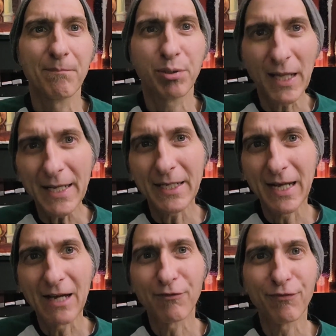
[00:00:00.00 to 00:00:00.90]
Play and
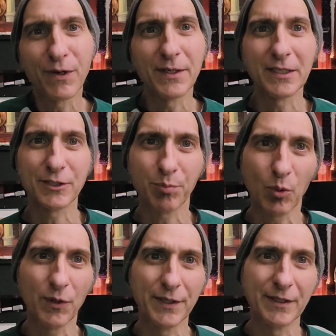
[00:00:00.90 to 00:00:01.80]
have fun
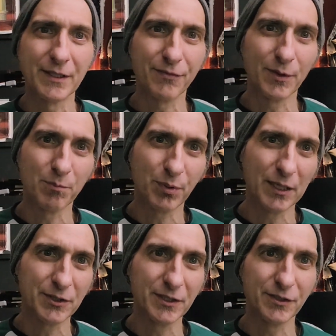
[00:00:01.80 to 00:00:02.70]
exploring the different
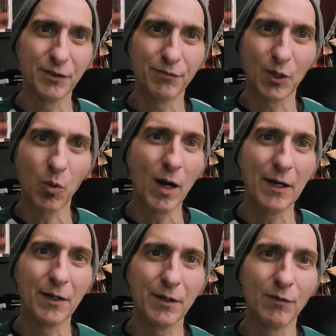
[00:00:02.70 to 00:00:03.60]
brushes you've
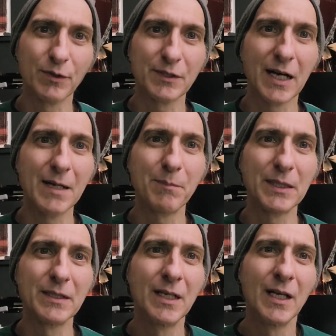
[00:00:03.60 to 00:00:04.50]
acquired over time,
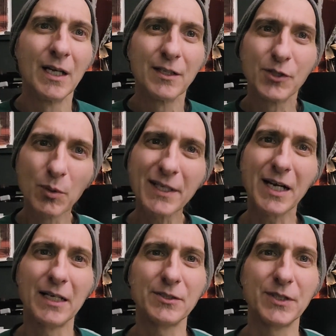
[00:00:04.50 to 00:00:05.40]
but do it
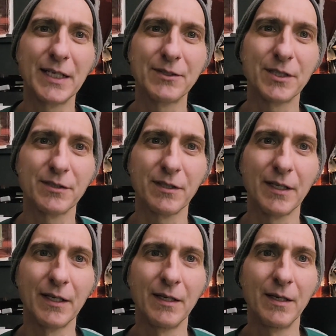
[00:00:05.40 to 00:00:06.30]
conscientiously.